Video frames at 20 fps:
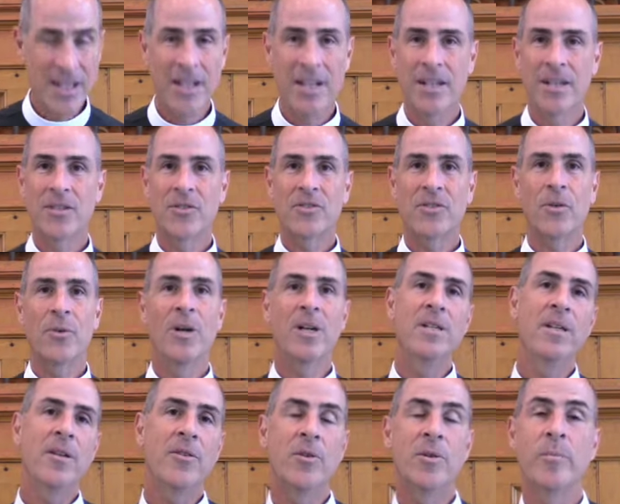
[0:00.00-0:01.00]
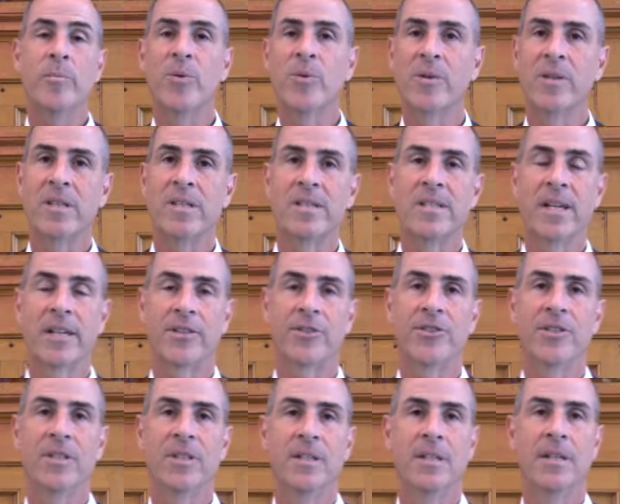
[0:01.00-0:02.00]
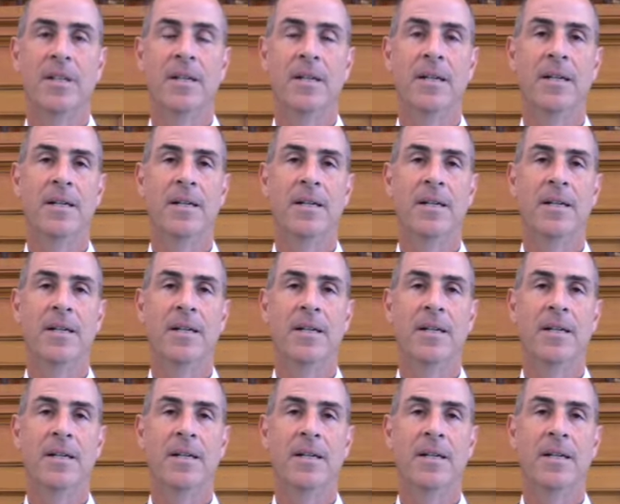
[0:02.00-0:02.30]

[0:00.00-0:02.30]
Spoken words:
So another important section